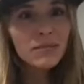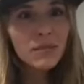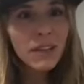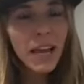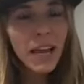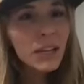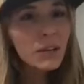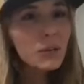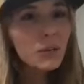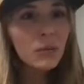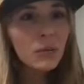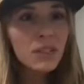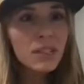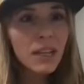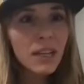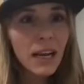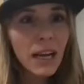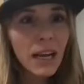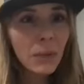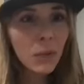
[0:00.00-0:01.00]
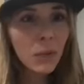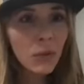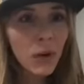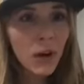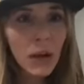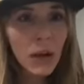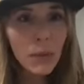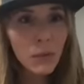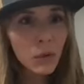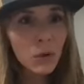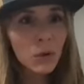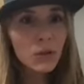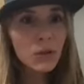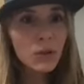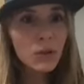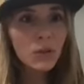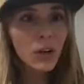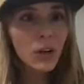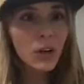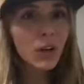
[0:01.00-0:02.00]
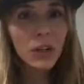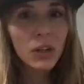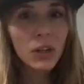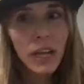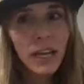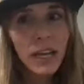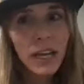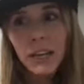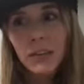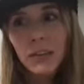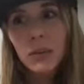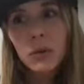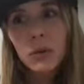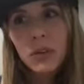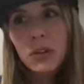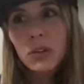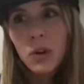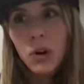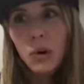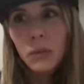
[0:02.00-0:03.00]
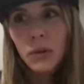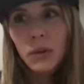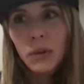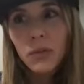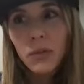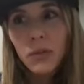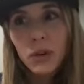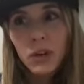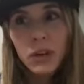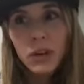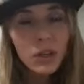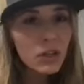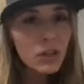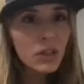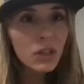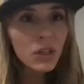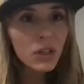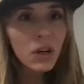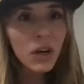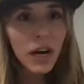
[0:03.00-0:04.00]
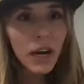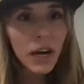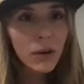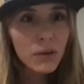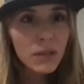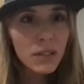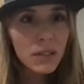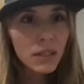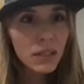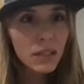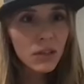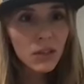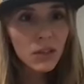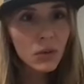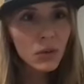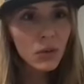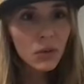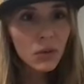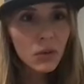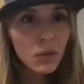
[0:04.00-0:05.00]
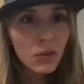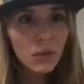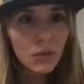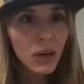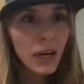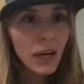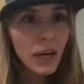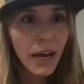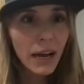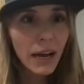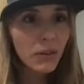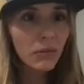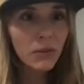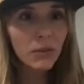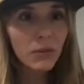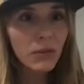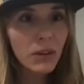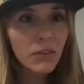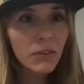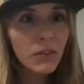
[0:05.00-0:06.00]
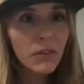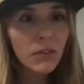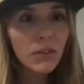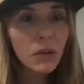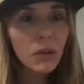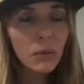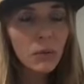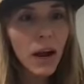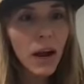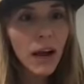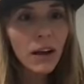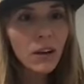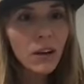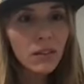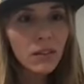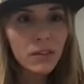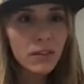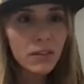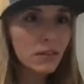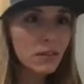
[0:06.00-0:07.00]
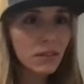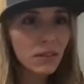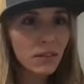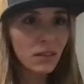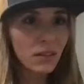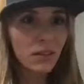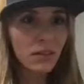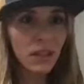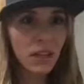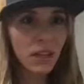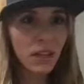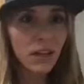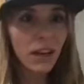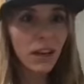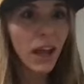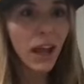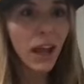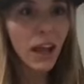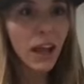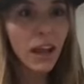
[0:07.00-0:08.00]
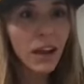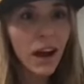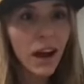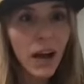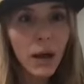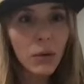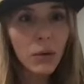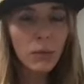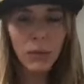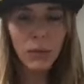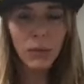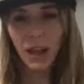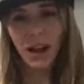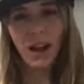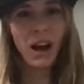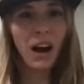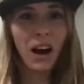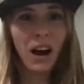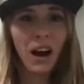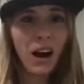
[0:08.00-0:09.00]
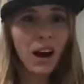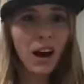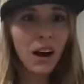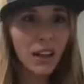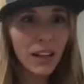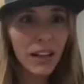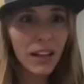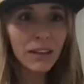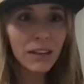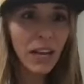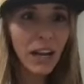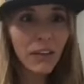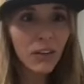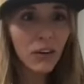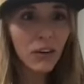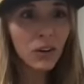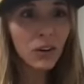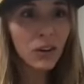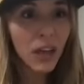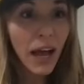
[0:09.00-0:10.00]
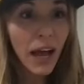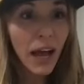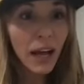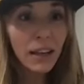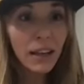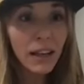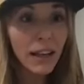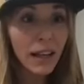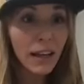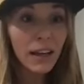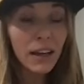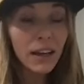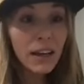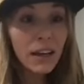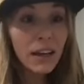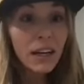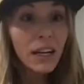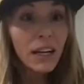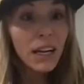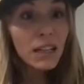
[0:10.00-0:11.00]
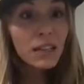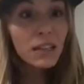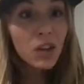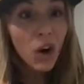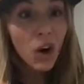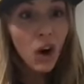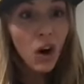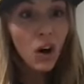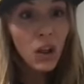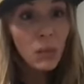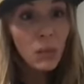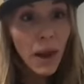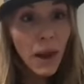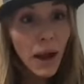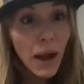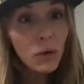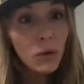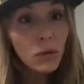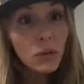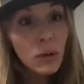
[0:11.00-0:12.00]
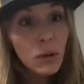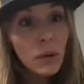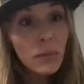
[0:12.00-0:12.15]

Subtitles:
Catherine was saying, I'm an ultra runner. Like if you would have told me 4 years ago I was gonna go run, I would run 50 miles in a day, I would have been like, I'd never do that. Like it's all about